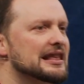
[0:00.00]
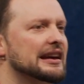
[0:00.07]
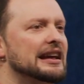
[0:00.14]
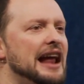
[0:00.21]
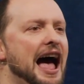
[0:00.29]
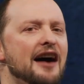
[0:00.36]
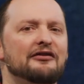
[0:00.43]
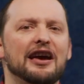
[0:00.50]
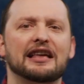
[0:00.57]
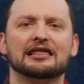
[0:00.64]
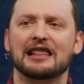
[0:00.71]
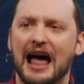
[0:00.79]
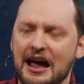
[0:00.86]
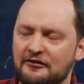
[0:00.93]
that can have a
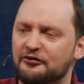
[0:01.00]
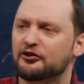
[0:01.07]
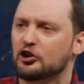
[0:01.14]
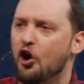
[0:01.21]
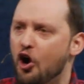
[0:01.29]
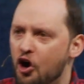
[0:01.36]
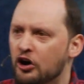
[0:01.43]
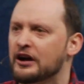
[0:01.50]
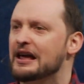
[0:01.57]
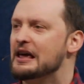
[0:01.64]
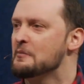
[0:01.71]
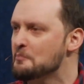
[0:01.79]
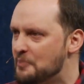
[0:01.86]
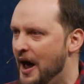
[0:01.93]
lifelong
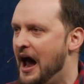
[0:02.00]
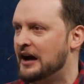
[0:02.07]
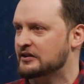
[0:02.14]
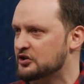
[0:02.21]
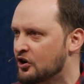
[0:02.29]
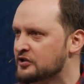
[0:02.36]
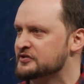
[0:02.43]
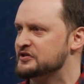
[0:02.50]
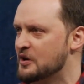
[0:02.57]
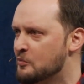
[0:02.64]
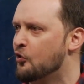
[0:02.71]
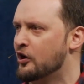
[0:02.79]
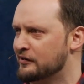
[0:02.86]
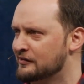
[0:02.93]
impact on
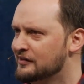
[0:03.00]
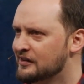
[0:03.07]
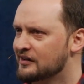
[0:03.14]
someone.